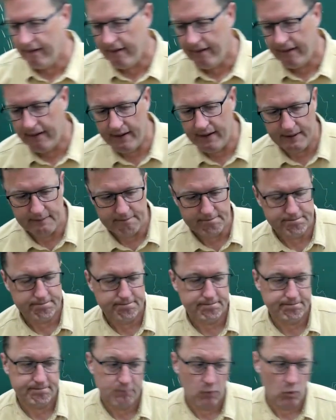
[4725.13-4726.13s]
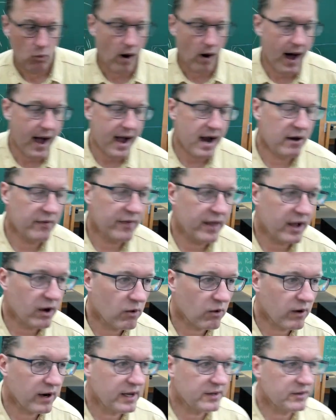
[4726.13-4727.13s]
Um, why are they
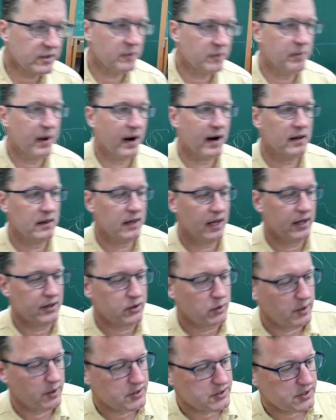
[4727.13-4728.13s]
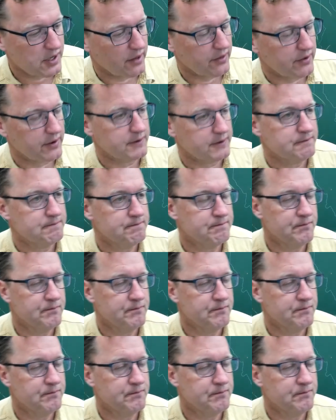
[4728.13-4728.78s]
oriented parallel to each other?